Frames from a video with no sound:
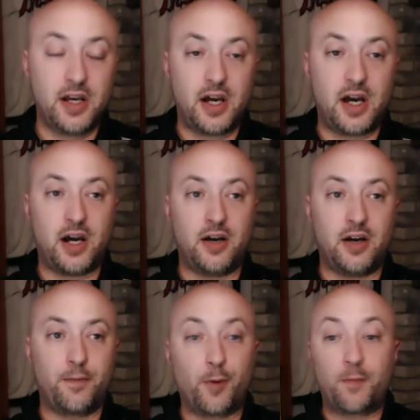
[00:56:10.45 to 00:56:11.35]

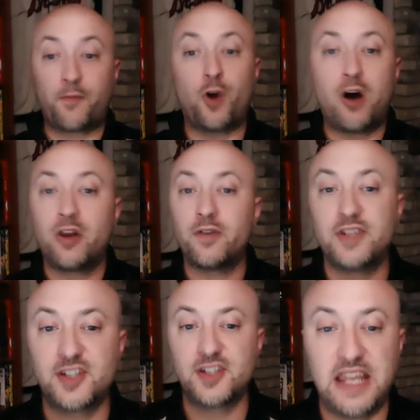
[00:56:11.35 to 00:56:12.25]
for all of us
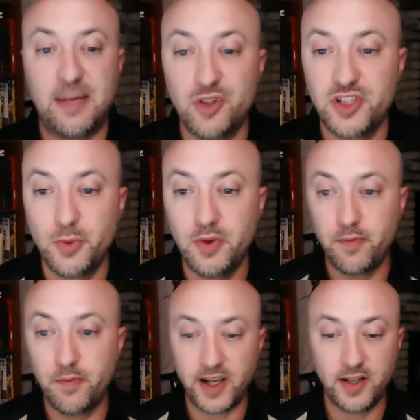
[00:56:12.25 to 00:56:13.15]
to be able to
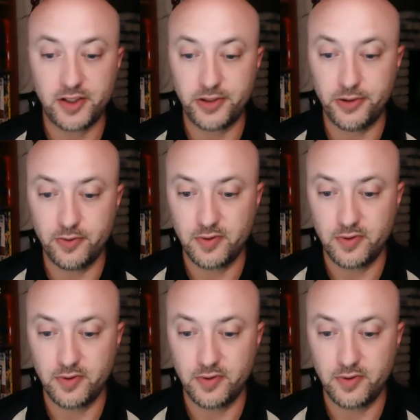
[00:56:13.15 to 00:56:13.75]
invite to